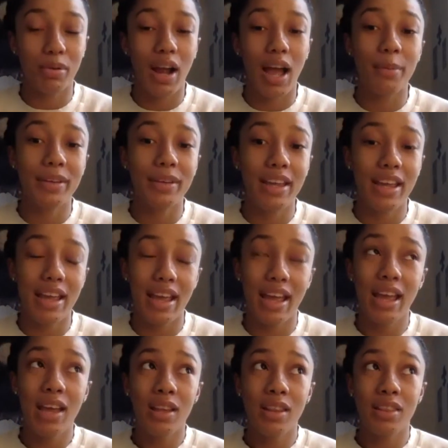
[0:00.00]
Probably
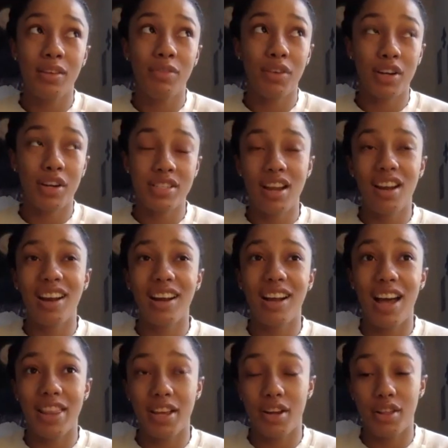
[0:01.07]
the first year I
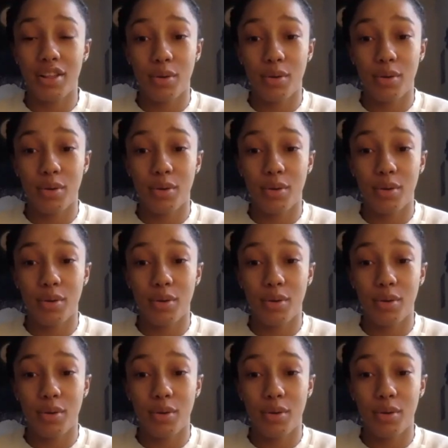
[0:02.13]
got there,